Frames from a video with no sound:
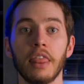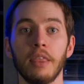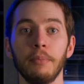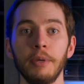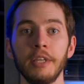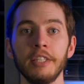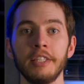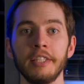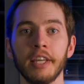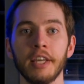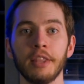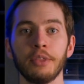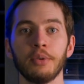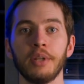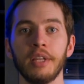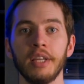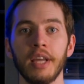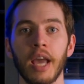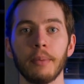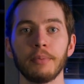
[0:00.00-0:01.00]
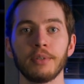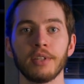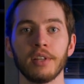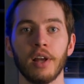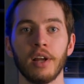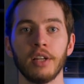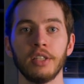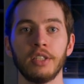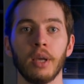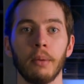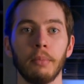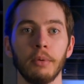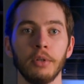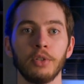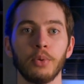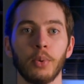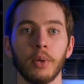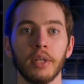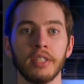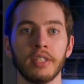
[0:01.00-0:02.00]
The BCN3D Epsilon
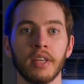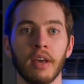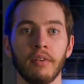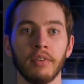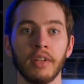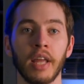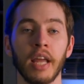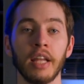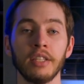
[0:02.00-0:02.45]
W27